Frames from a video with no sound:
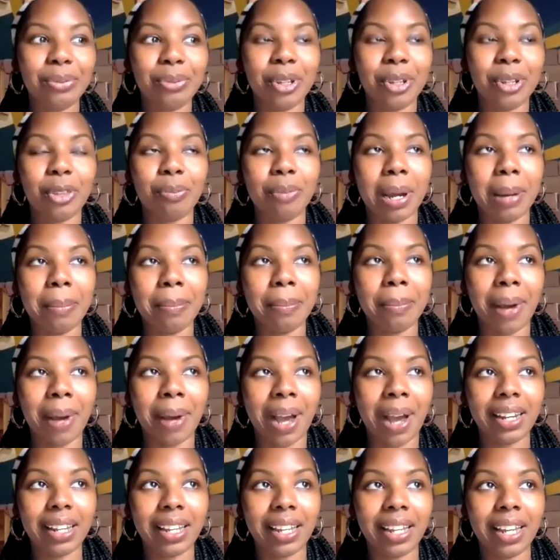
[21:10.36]
with my
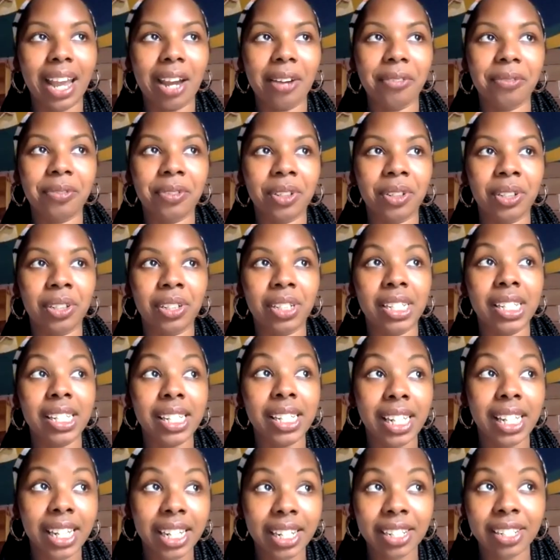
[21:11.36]
body after
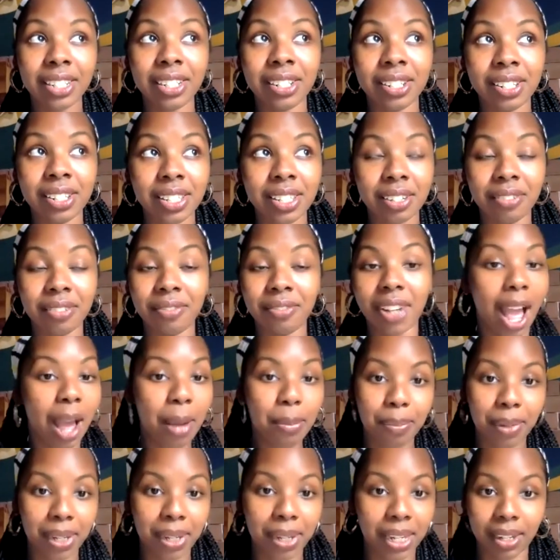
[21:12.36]
years of
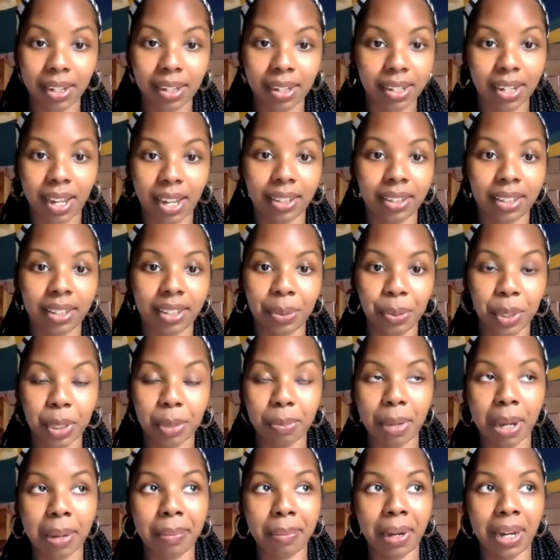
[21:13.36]
not being connected with
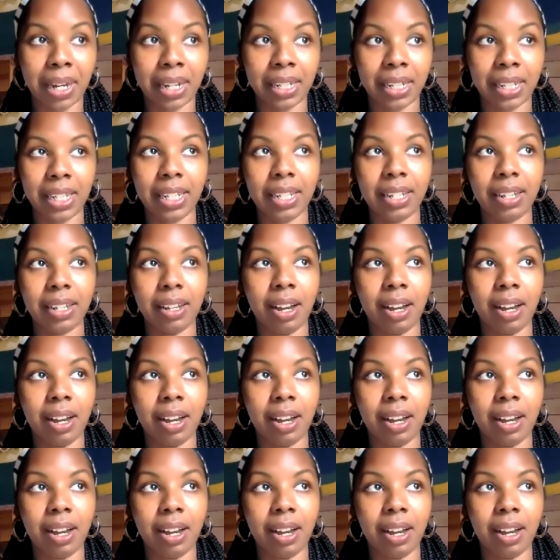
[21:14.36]
my body,